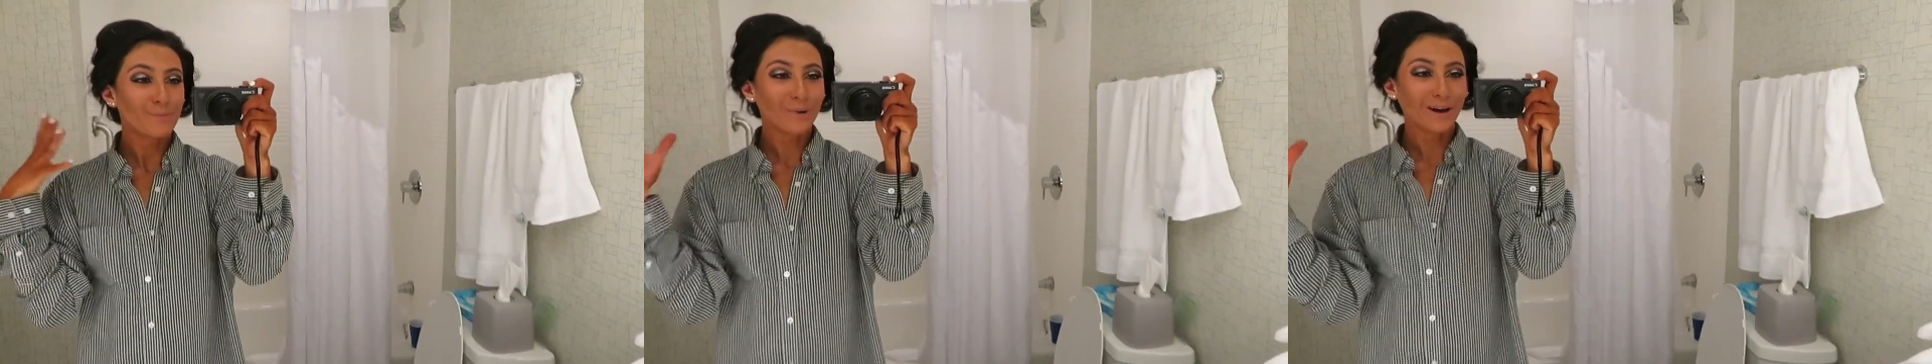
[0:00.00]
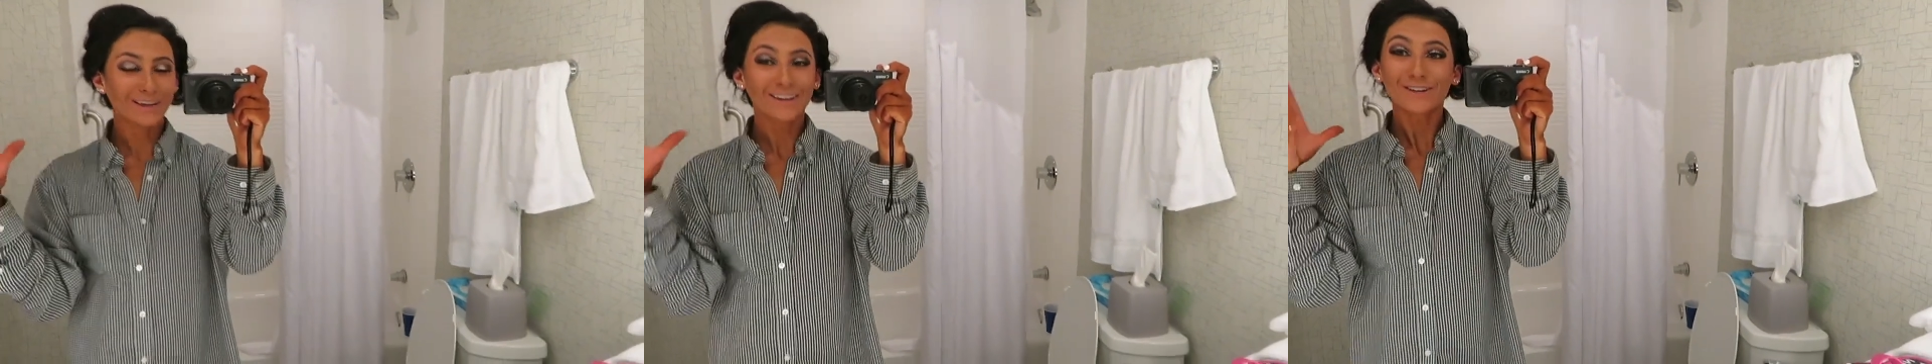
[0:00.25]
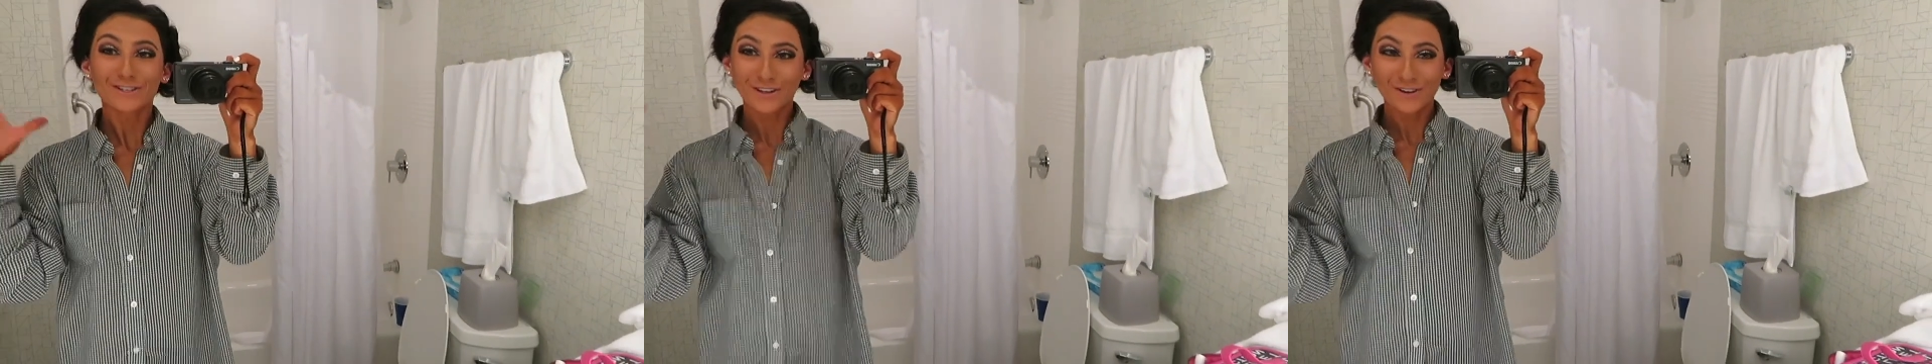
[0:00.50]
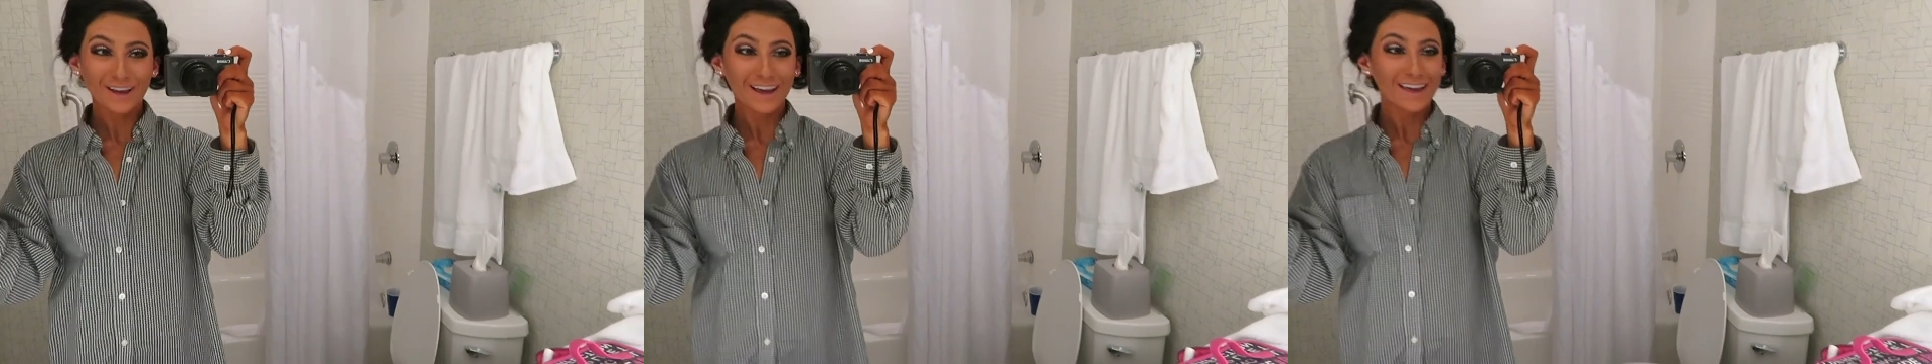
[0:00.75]
But
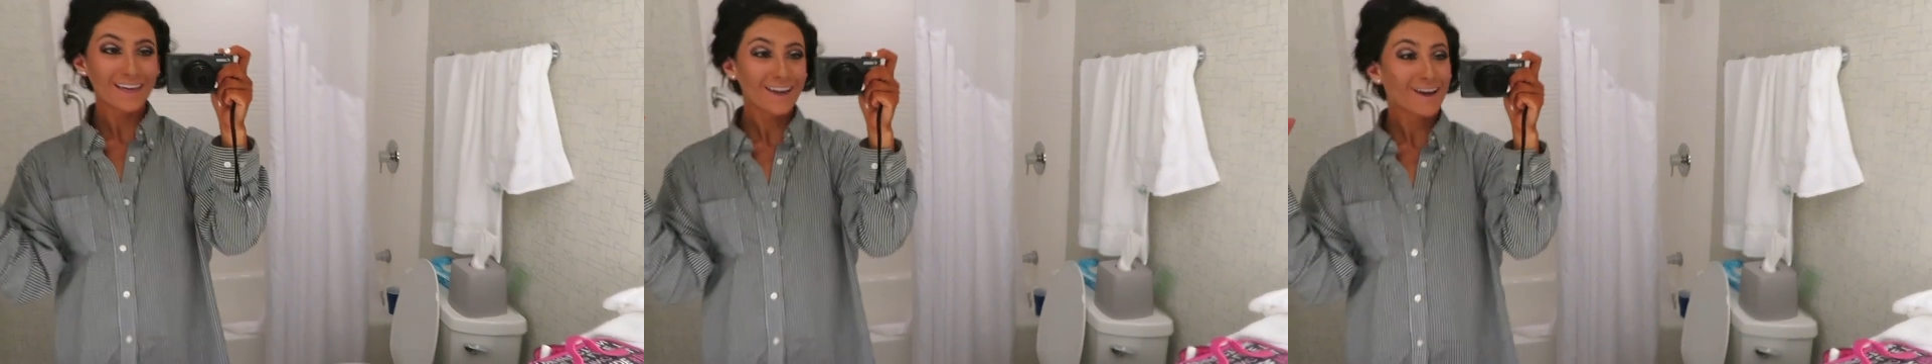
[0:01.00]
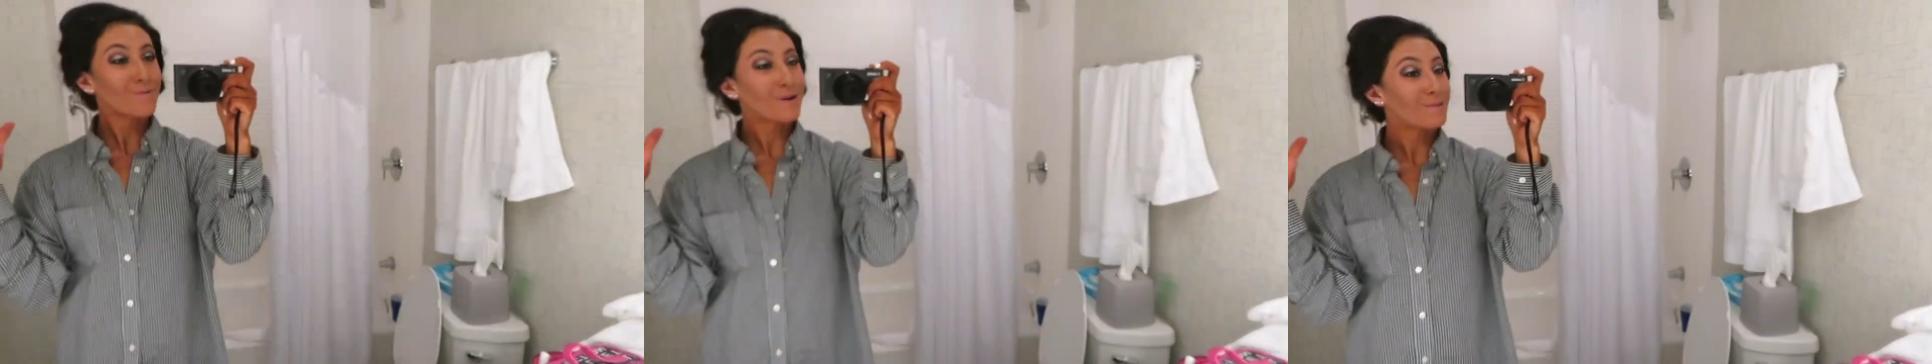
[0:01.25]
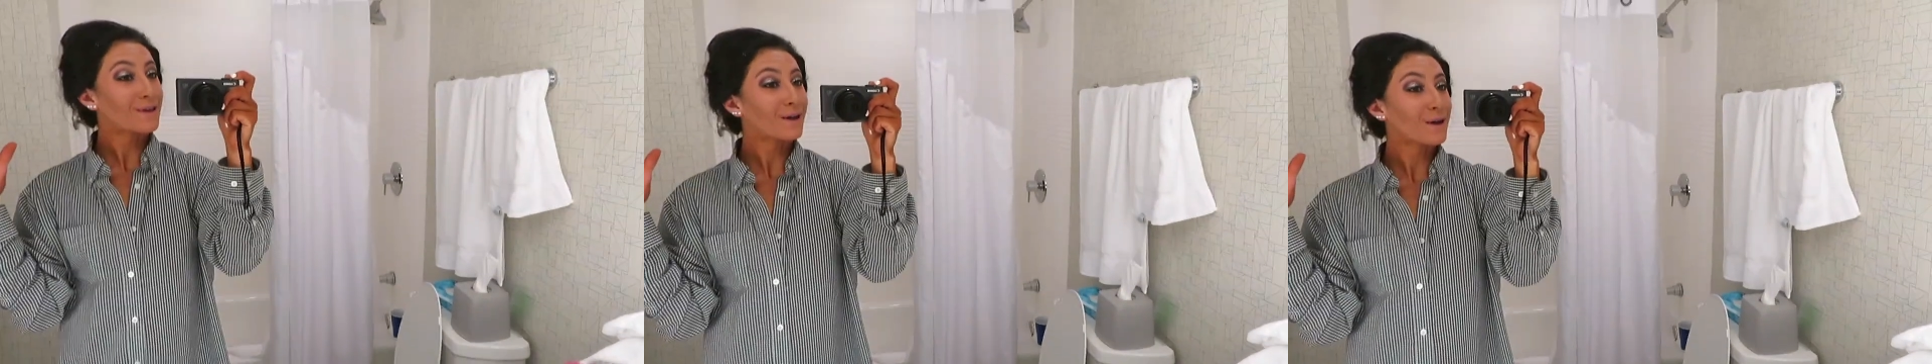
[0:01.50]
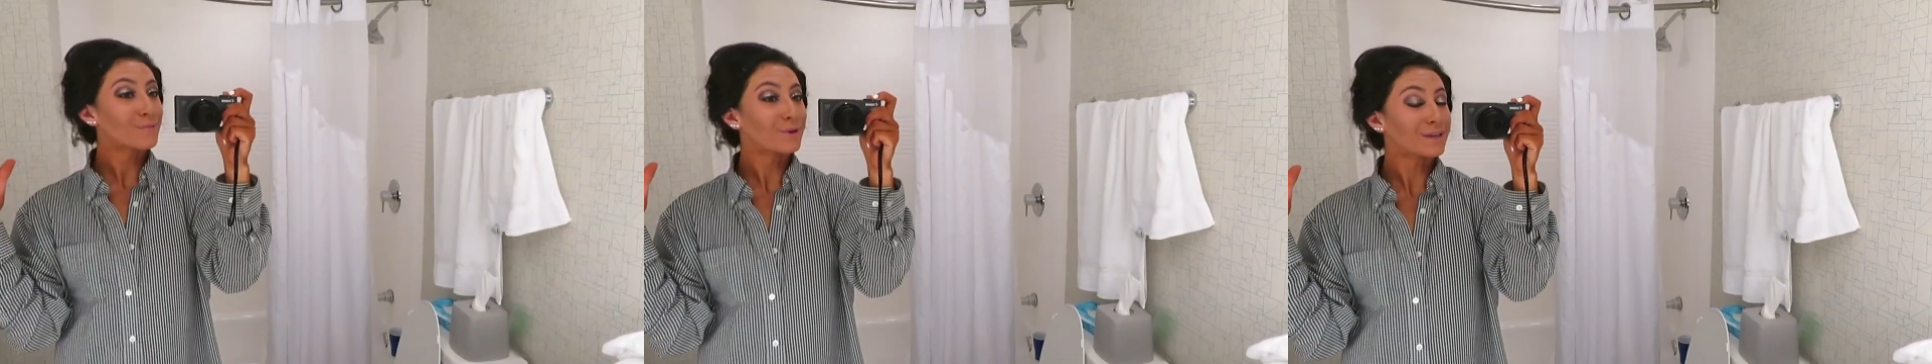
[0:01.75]
show day, my
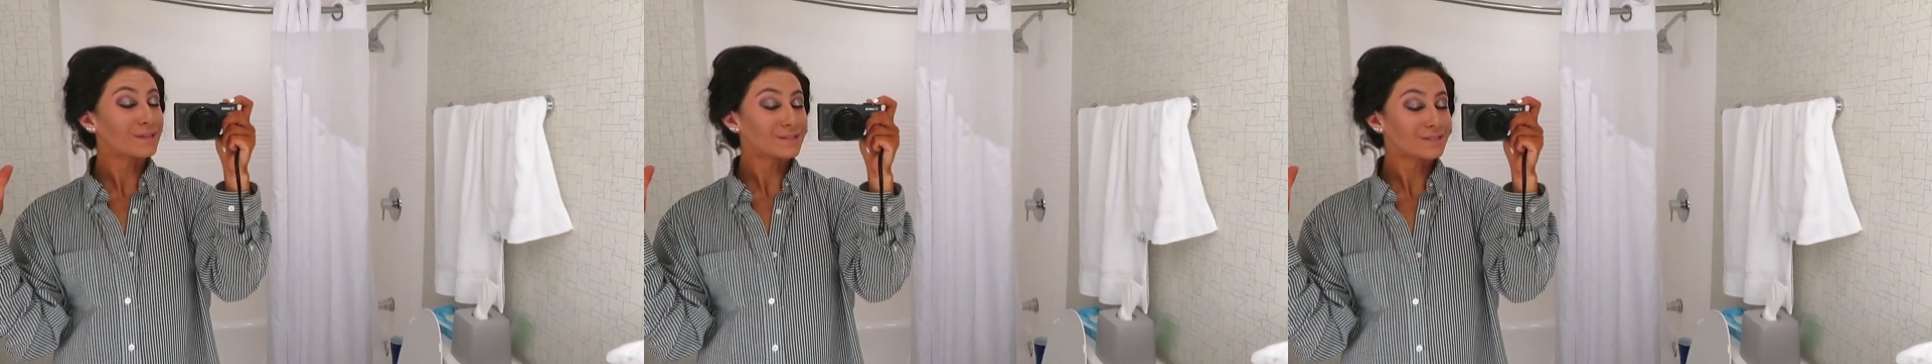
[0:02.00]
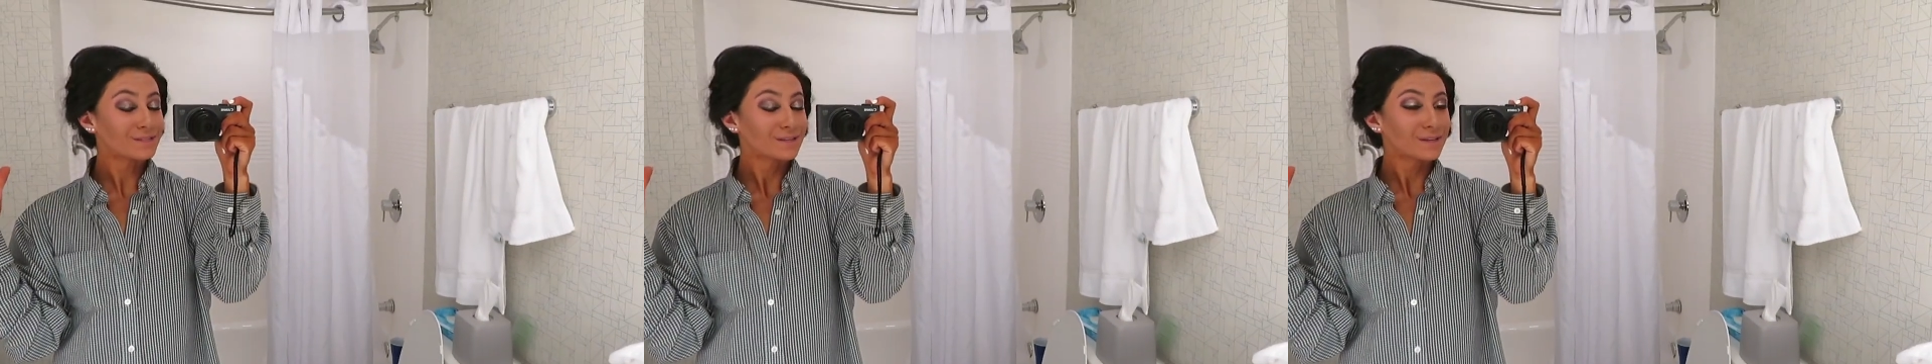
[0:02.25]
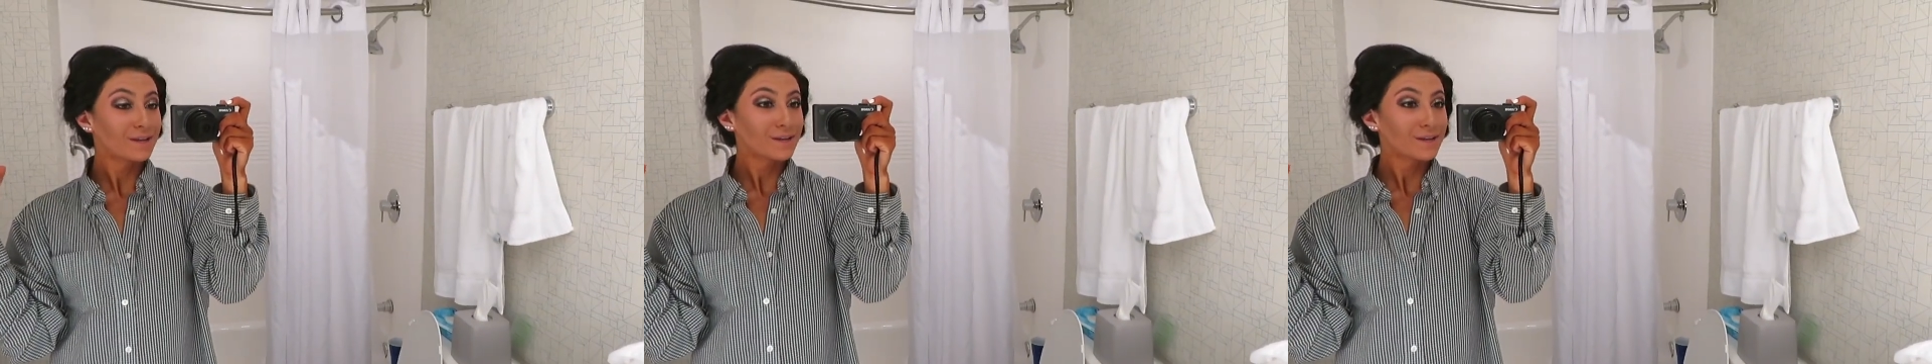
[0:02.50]
makeup is